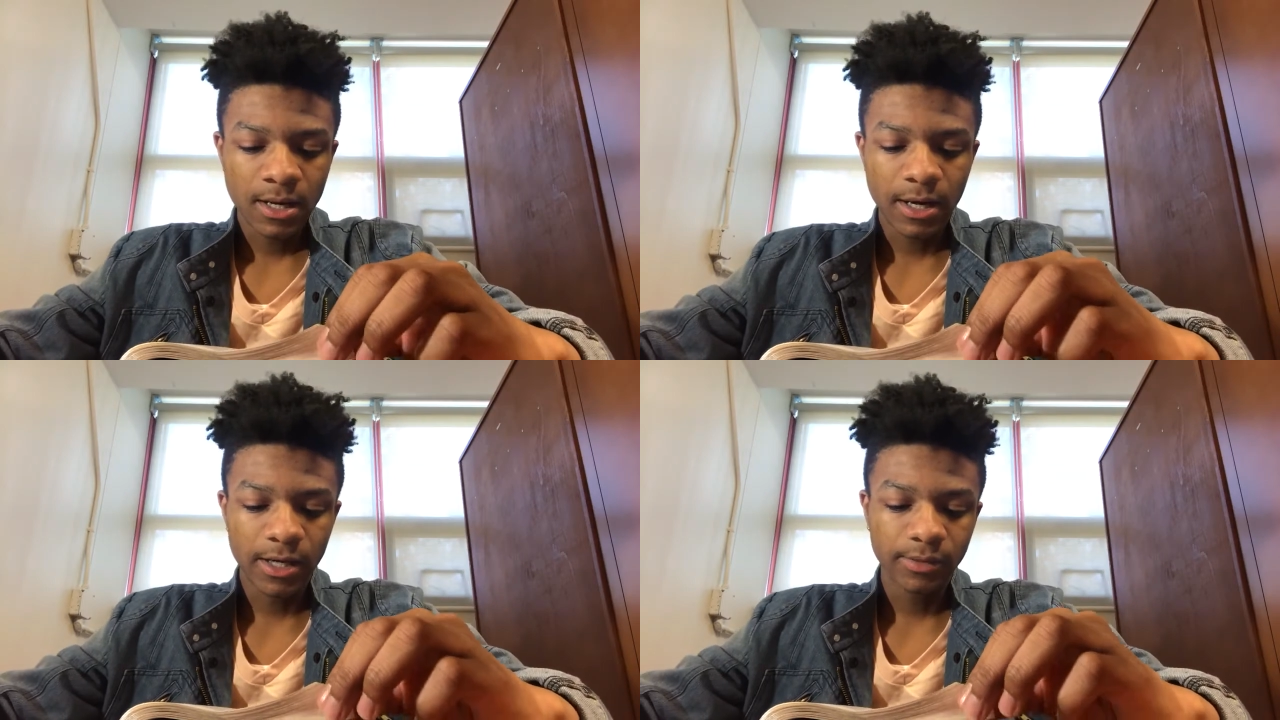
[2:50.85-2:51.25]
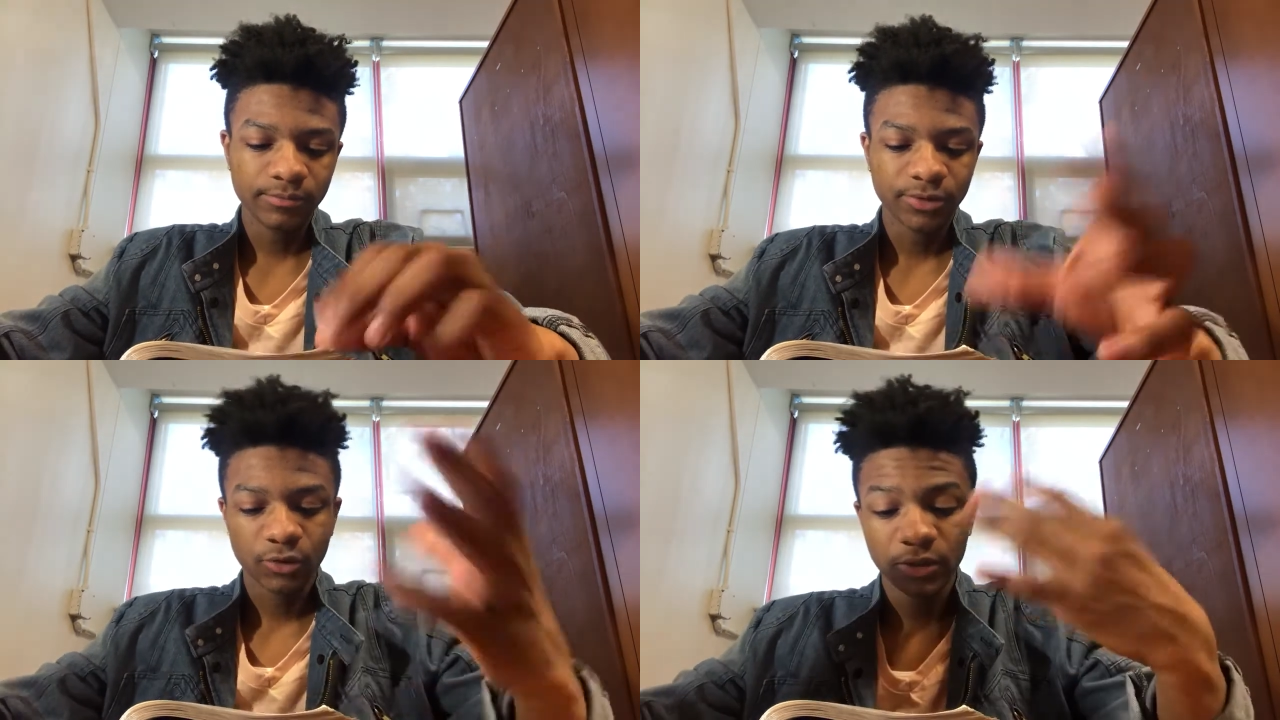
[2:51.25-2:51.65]

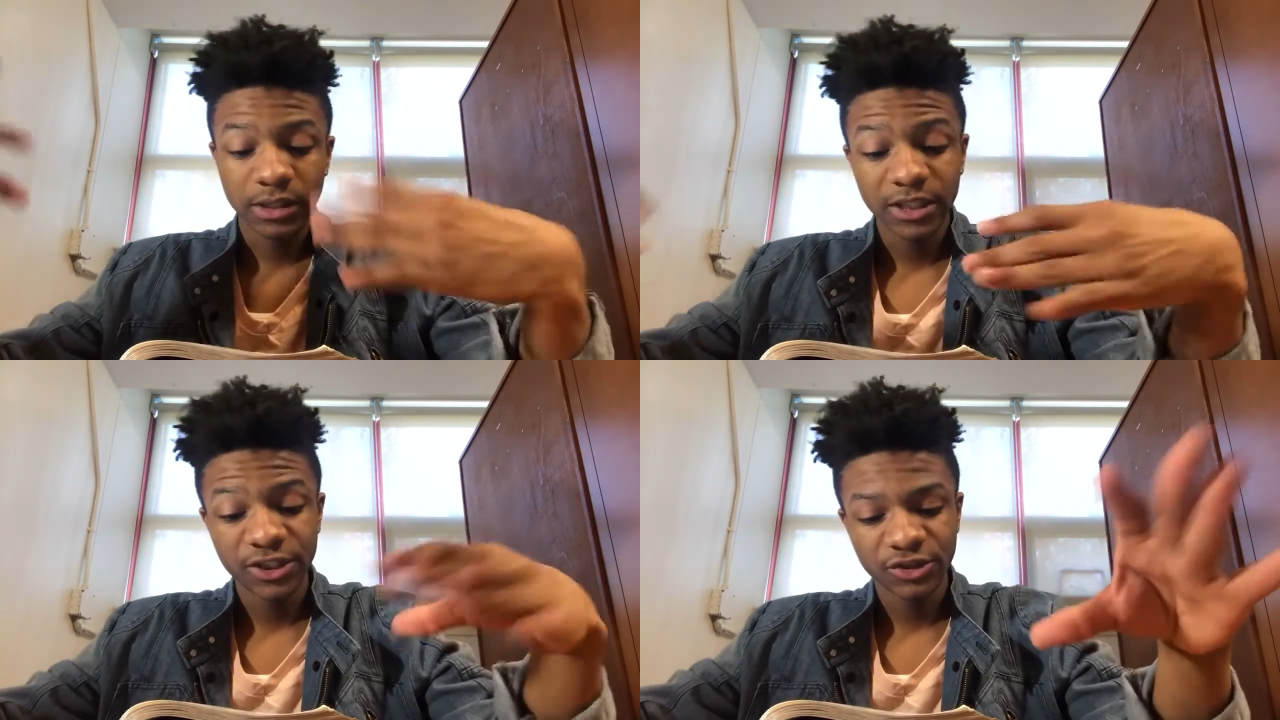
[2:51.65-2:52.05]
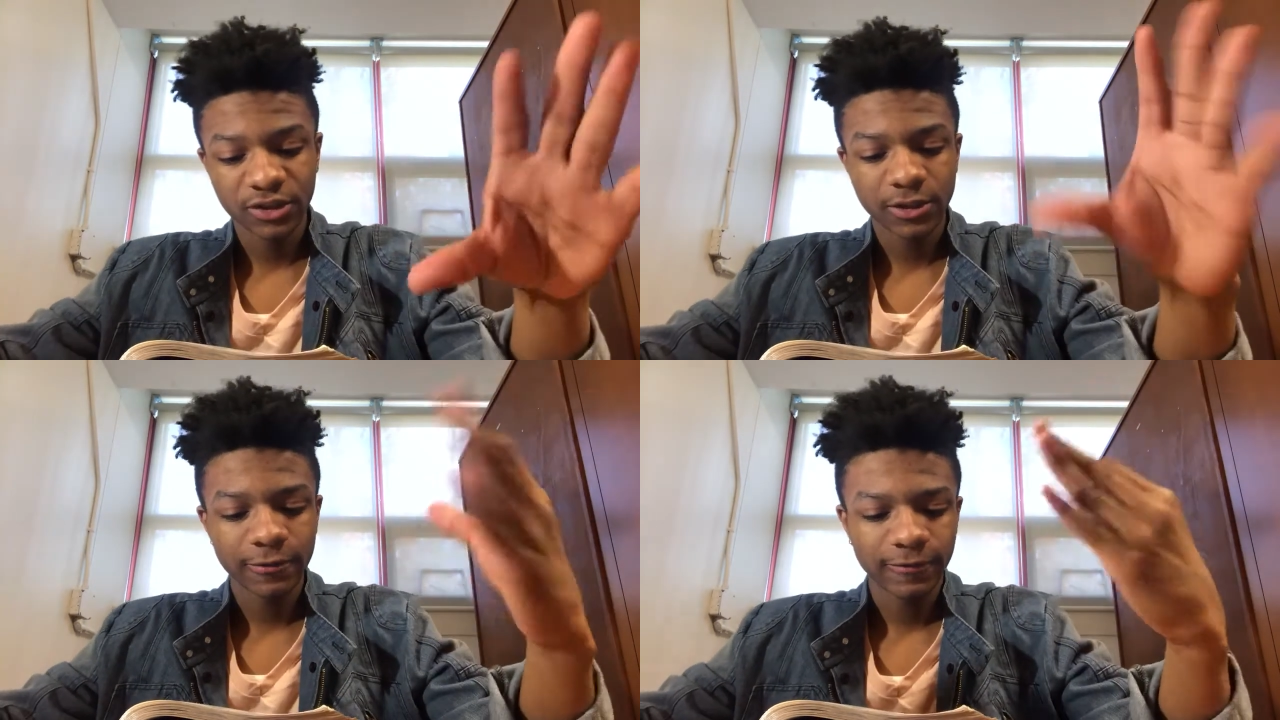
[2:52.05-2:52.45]
So cleanse
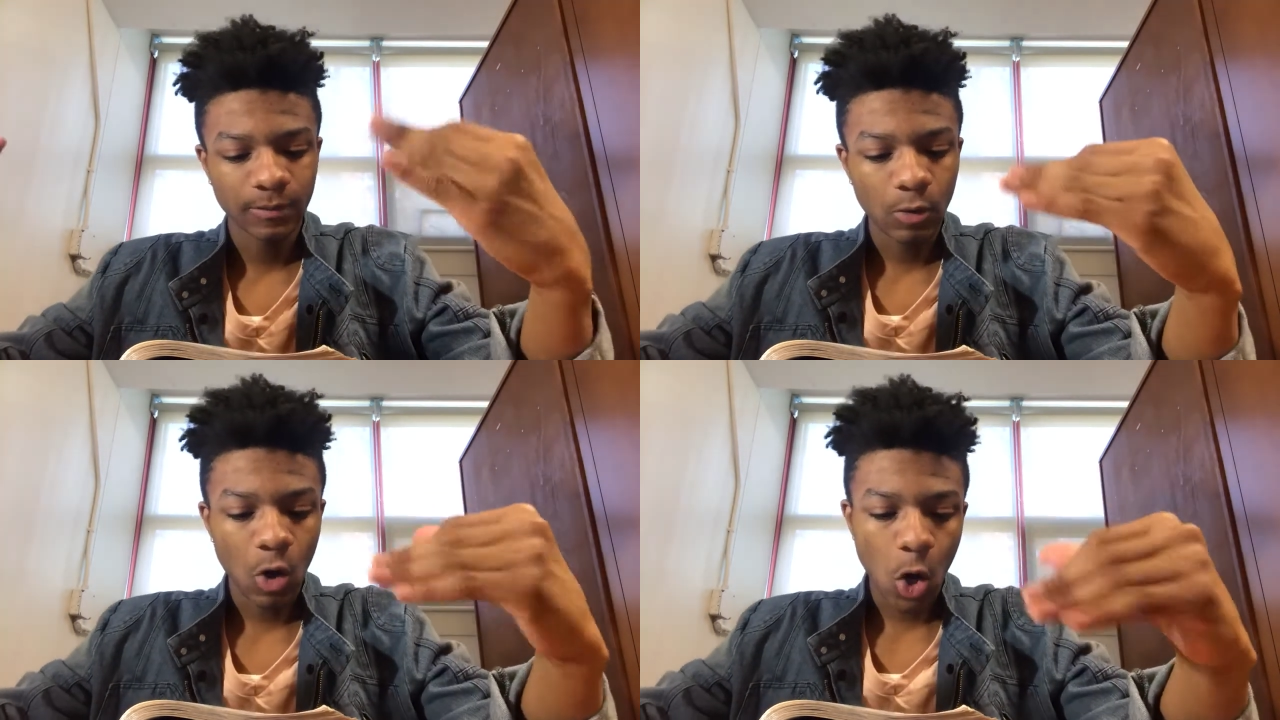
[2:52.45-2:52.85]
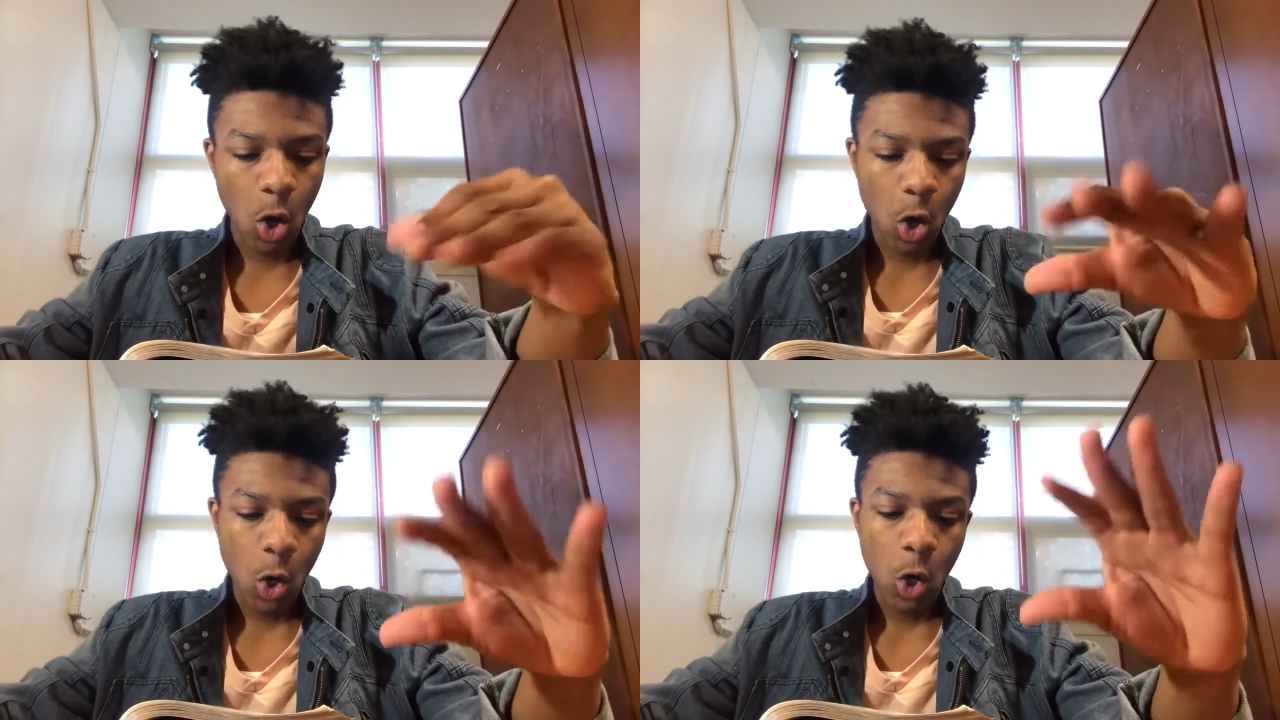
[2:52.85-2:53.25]
yourself from
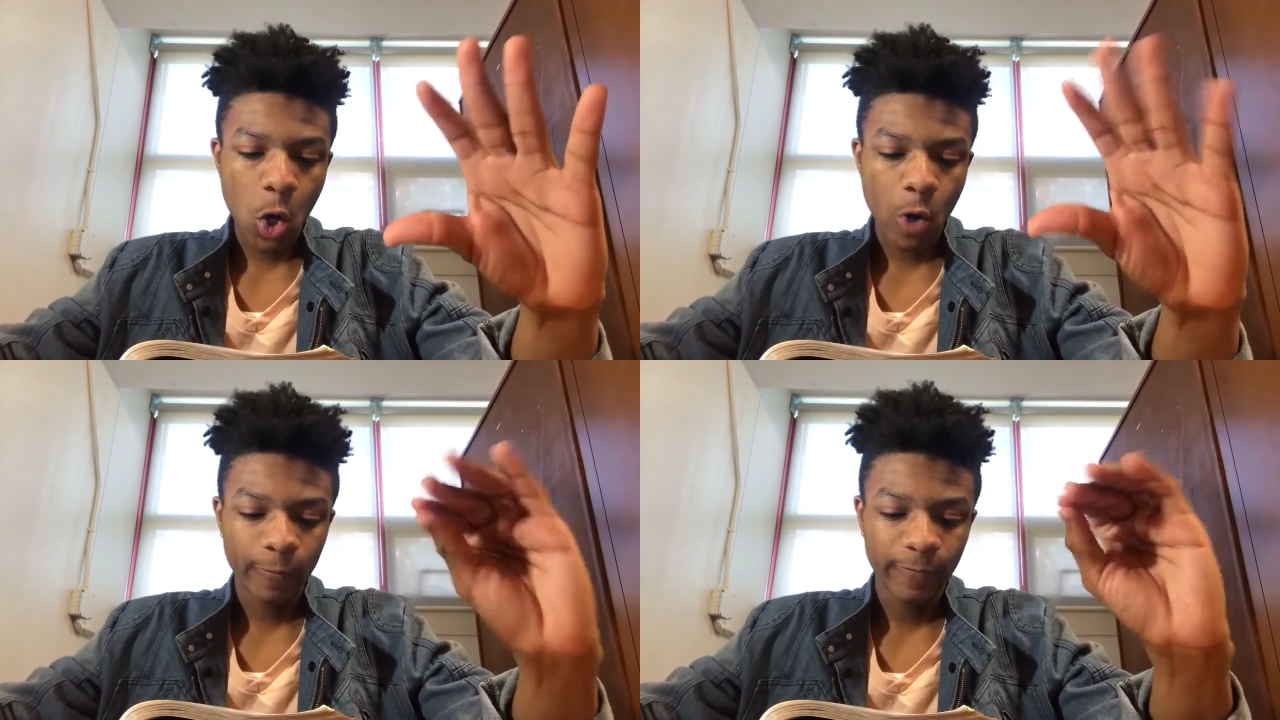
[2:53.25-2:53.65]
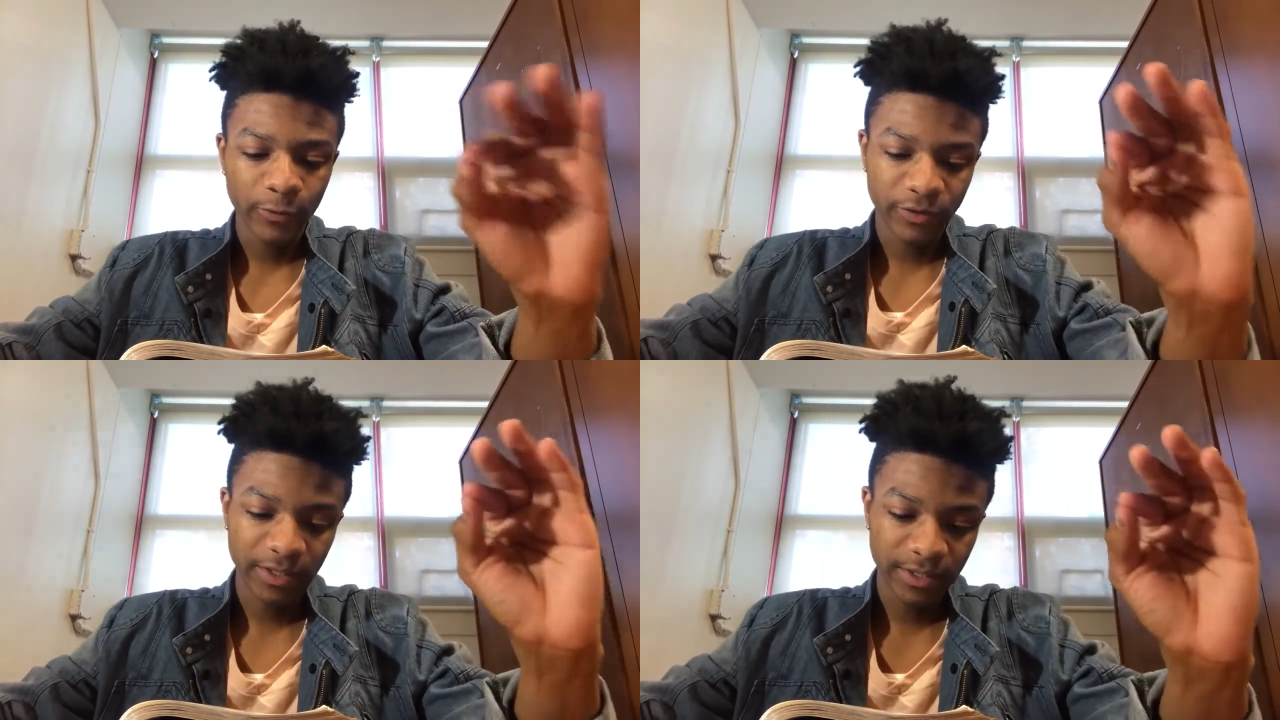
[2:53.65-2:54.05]
all
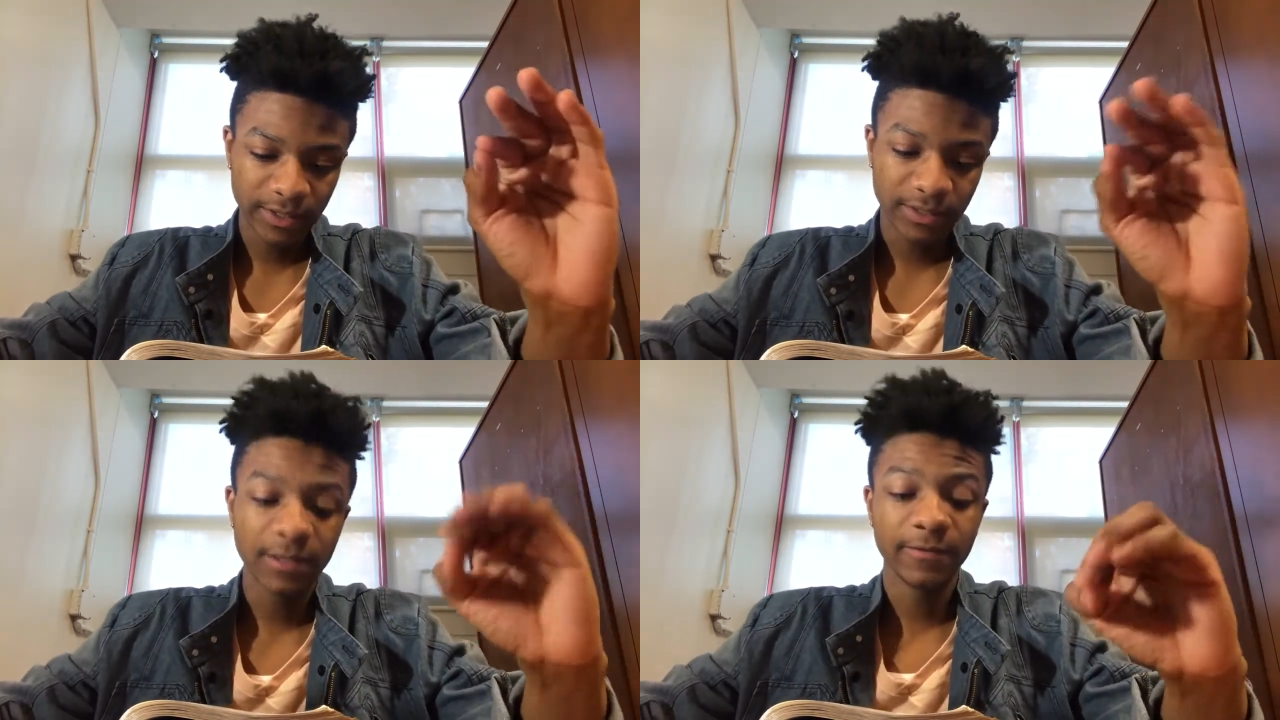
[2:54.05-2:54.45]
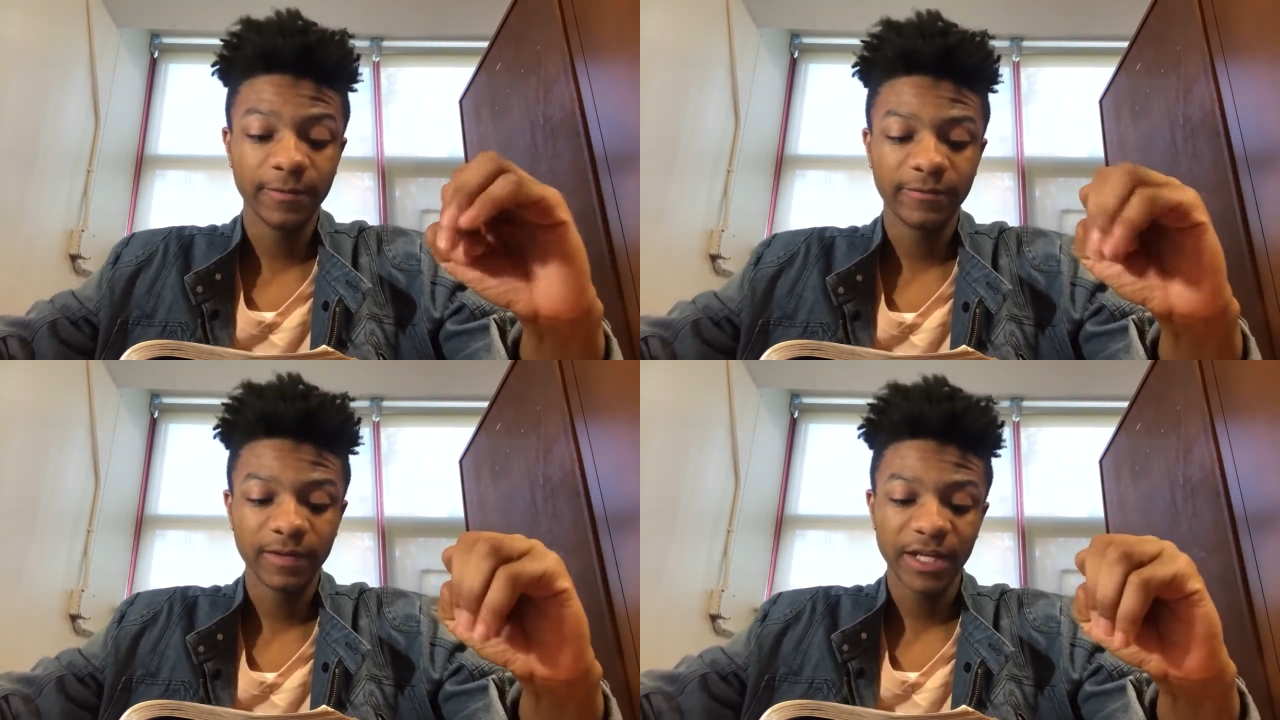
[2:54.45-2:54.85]
filthiness of
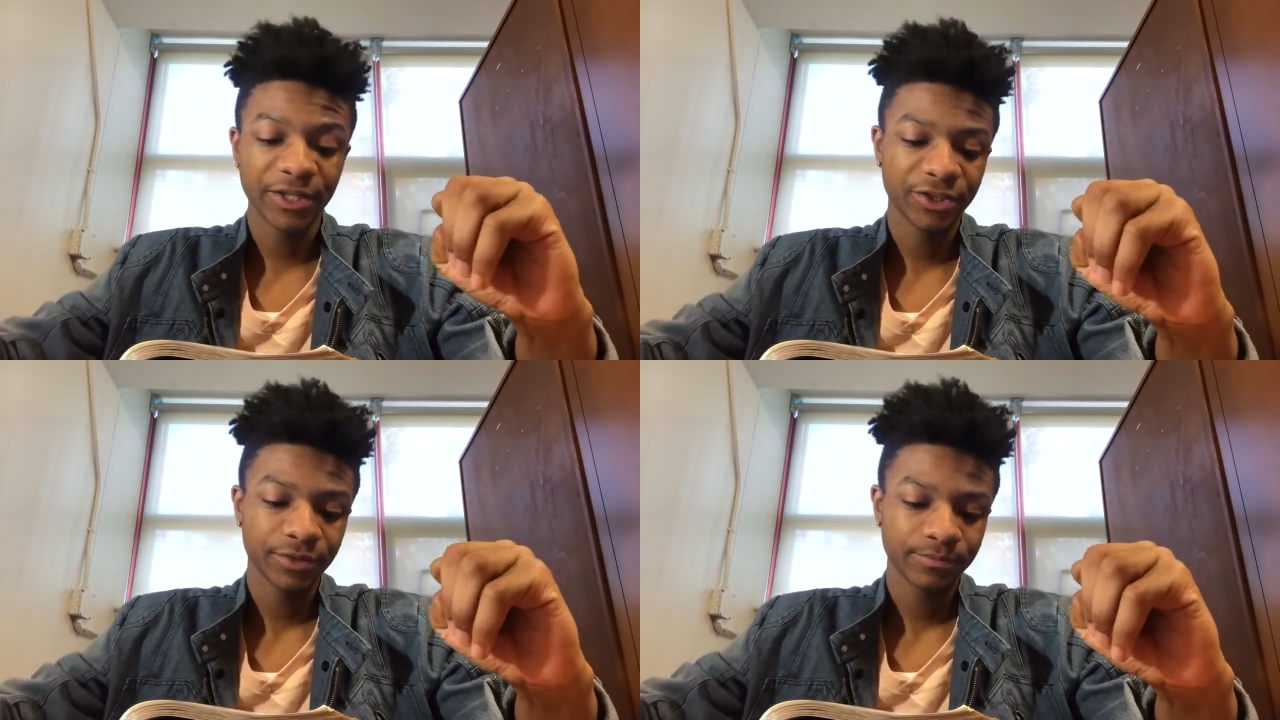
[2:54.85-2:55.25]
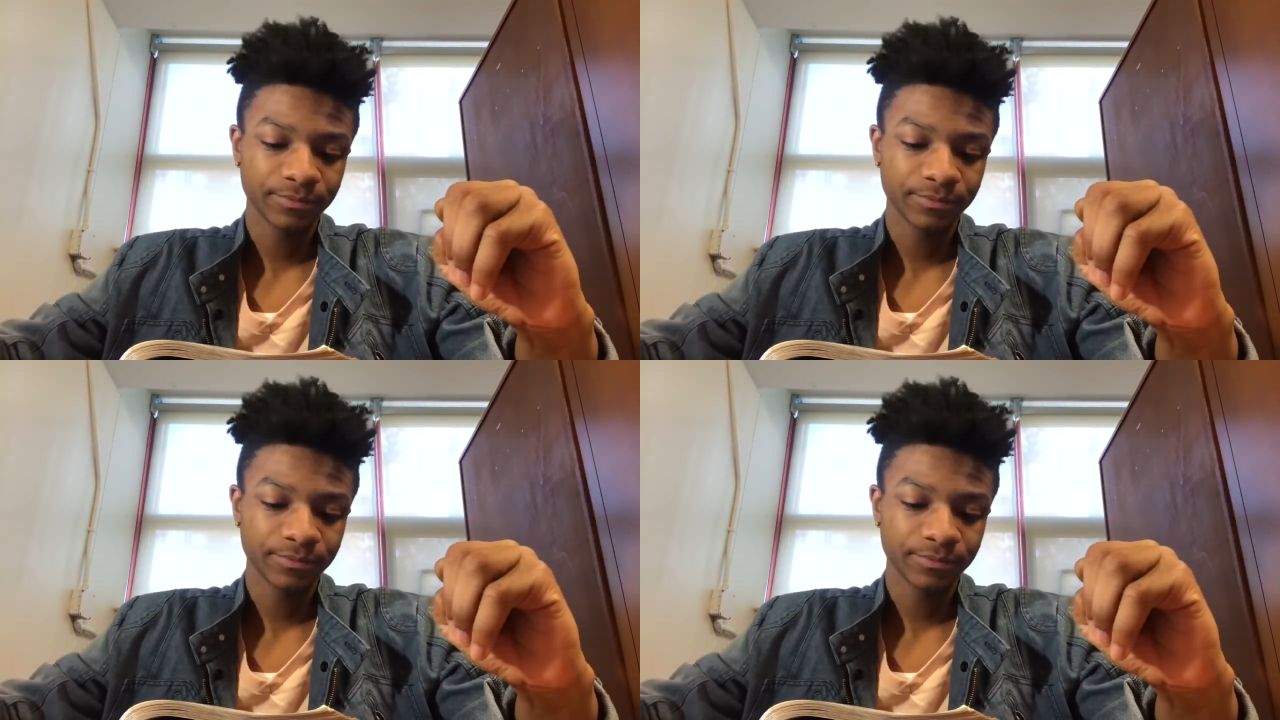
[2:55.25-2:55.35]
the flesh.